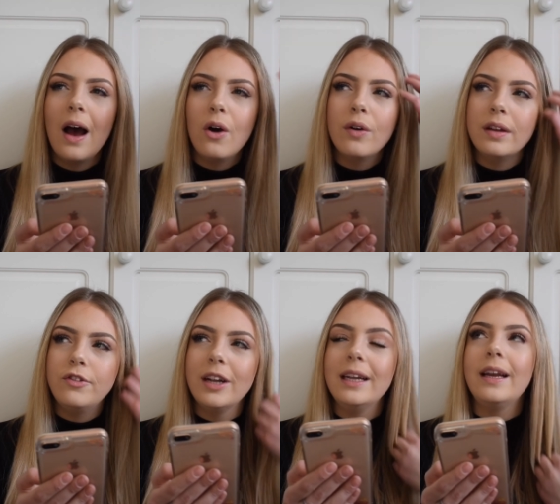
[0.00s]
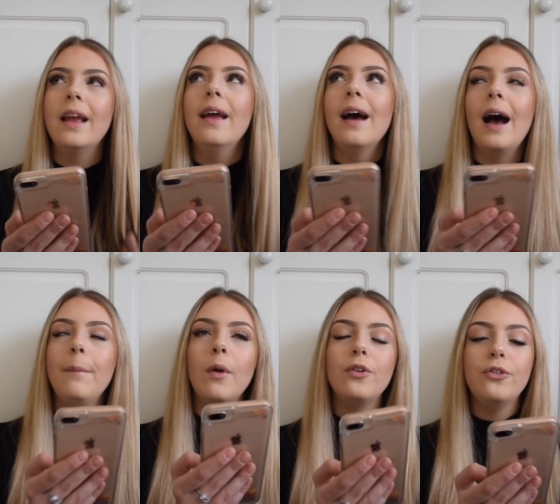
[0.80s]
Or is it chili? I'm
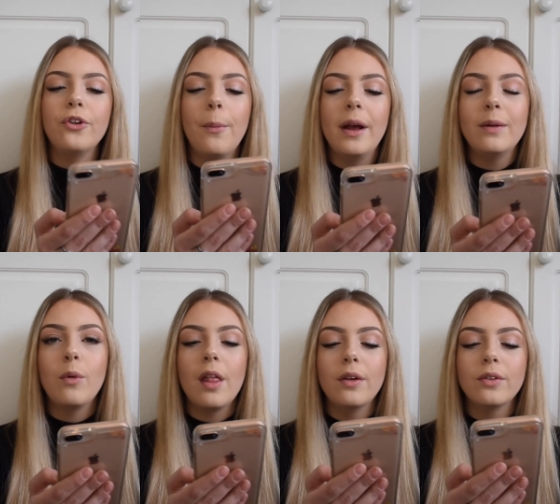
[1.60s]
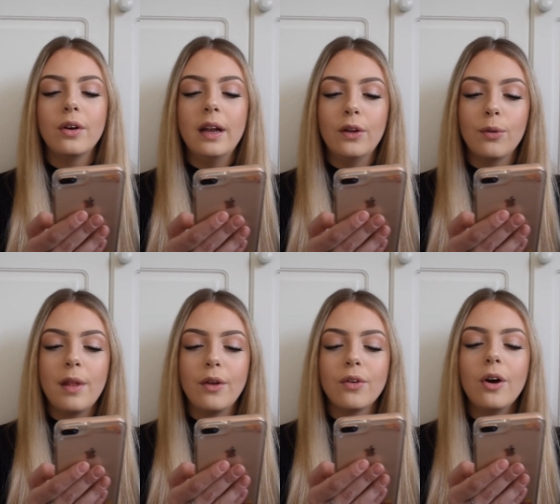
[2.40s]
not too sure, but it's in one of those, in some of
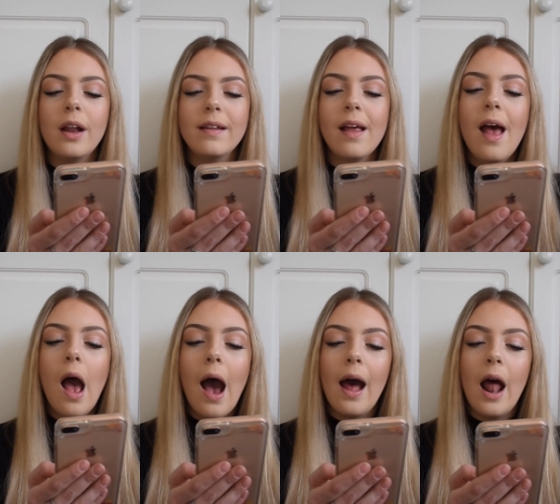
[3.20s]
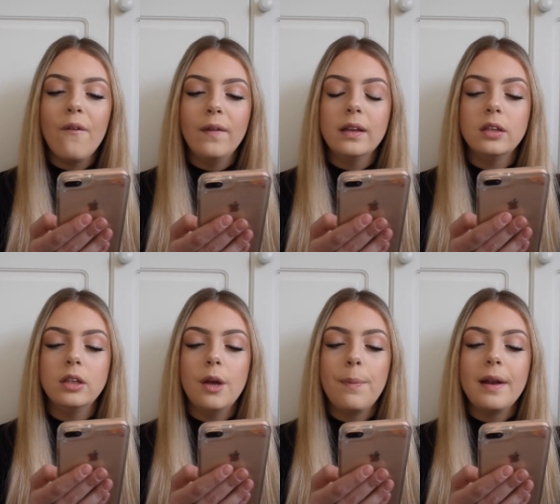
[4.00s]
those colours. And I think this is
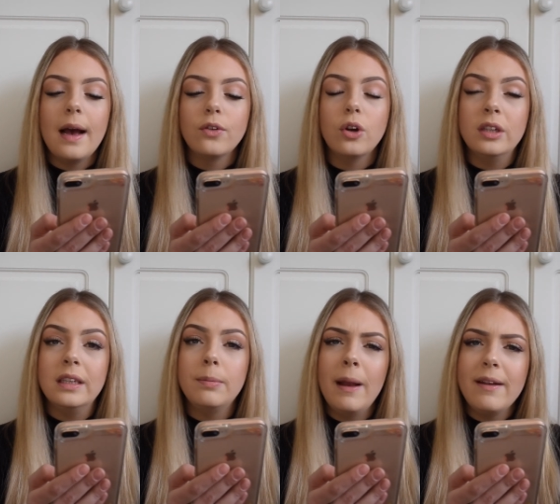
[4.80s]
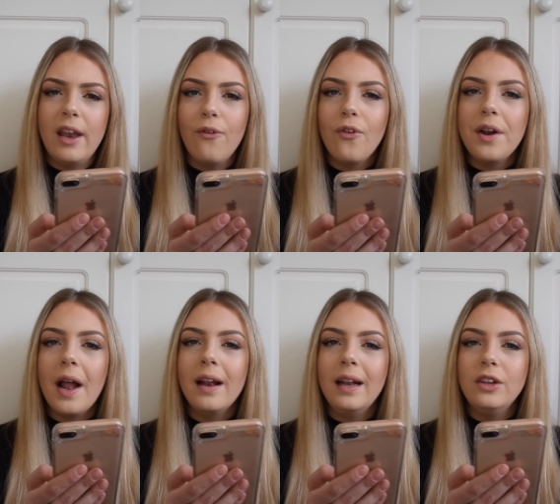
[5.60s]
super nice because it's a bit different,
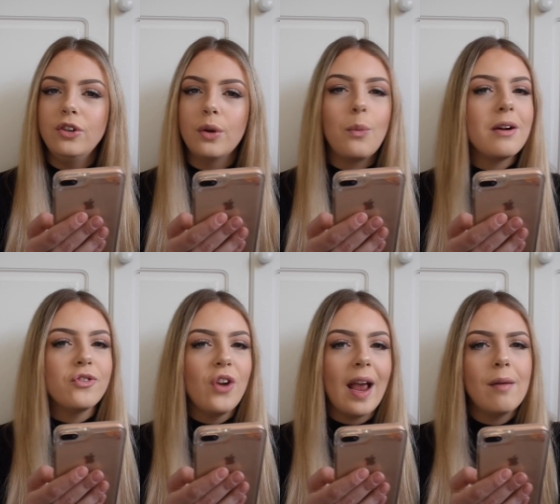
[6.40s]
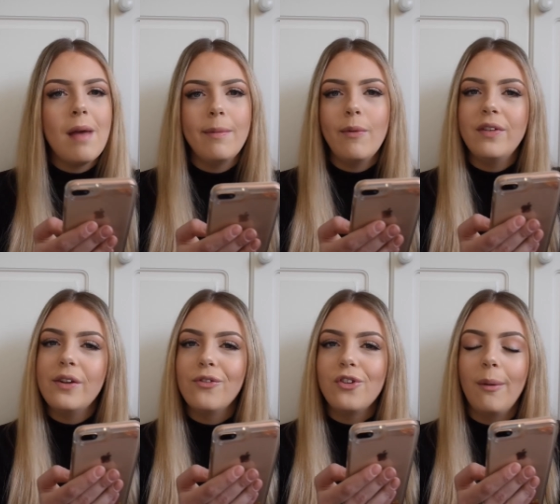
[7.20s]
and at least you can wear a jacket maybe with a
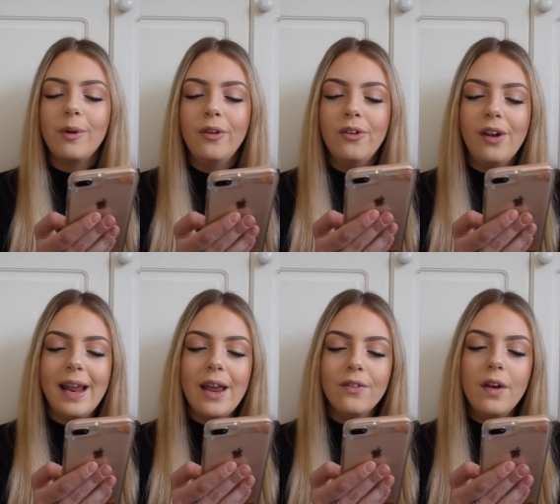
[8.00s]
different top underneath.